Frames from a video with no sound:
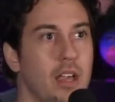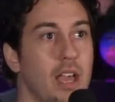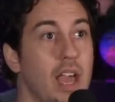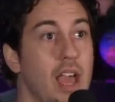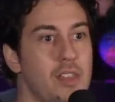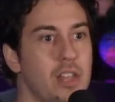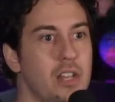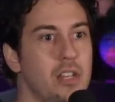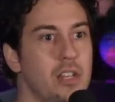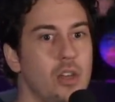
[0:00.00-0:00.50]

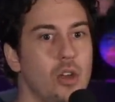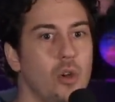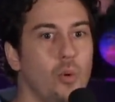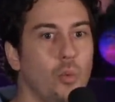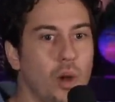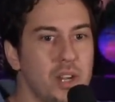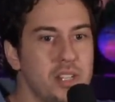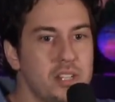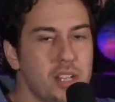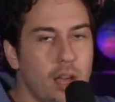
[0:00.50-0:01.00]
and then
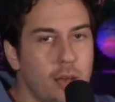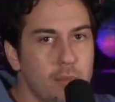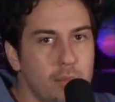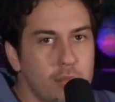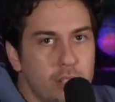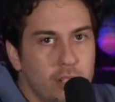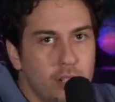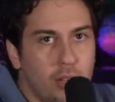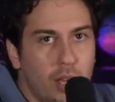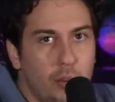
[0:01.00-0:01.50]
one time,
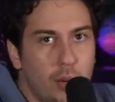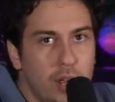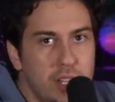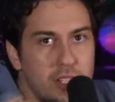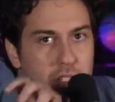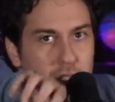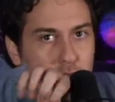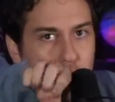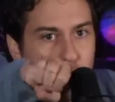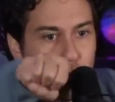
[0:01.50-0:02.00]
you know, I
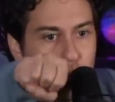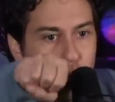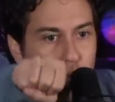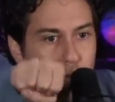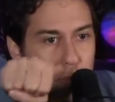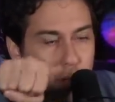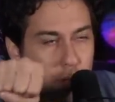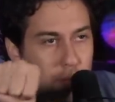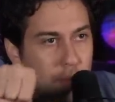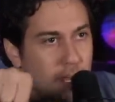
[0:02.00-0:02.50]
went to go put